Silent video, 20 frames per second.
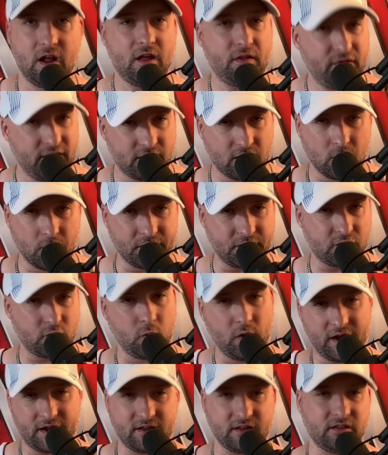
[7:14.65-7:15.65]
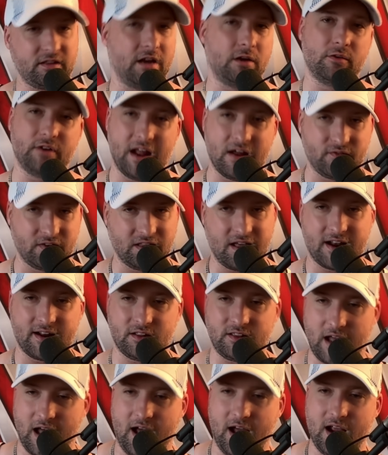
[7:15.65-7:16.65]
They're going quick. They don't have a lot of
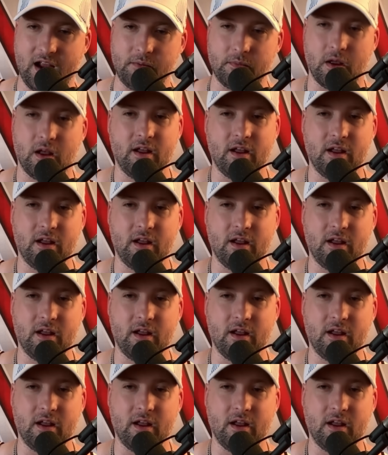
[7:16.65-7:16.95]
time.